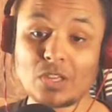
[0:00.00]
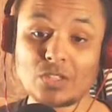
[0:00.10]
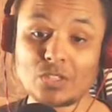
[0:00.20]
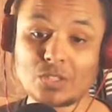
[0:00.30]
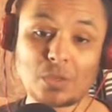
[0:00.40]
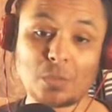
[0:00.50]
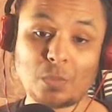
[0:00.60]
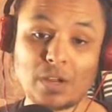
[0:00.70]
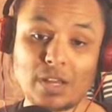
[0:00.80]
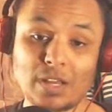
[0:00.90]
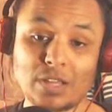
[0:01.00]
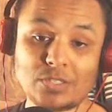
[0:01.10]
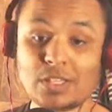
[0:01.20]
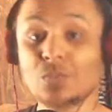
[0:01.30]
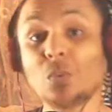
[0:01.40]
So
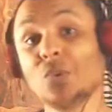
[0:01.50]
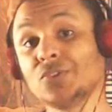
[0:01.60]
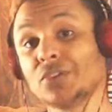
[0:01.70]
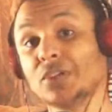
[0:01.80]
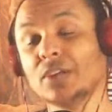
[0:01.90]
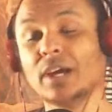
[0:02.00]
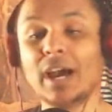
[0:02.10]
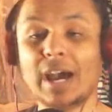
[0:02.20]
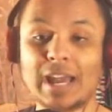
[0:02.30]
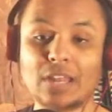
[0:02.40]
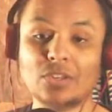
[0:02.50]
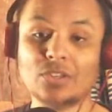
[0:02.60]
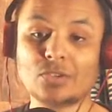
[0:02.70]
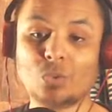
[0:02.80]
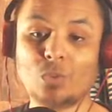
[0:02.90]
cheers for watching, and
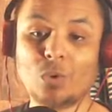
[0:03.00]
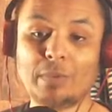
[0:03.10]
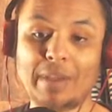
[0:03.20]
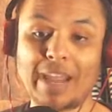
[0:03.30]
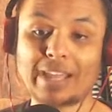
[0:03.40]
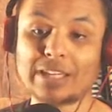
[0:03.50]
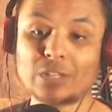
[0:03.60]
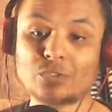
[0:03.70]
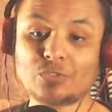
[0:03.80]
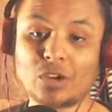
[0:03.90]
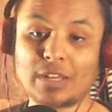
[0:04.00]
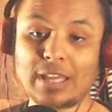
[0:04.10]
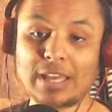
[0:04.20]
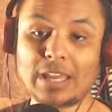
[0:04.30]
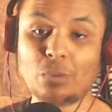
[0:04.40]
we'll be back next
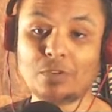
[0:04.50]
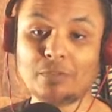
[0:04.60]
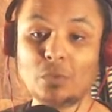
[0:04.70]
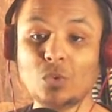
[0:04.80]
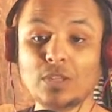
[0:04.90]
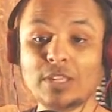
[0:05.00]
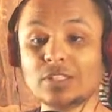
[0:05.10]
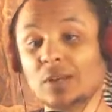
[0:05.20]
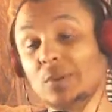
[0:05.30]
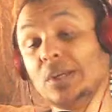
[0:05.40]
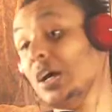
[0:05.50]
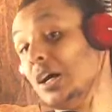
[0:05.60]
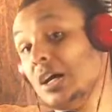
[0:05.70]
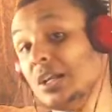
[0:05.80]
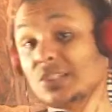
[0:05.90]
Friday with more legendary
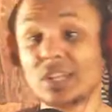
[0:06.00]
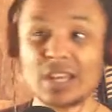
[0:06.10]
cards.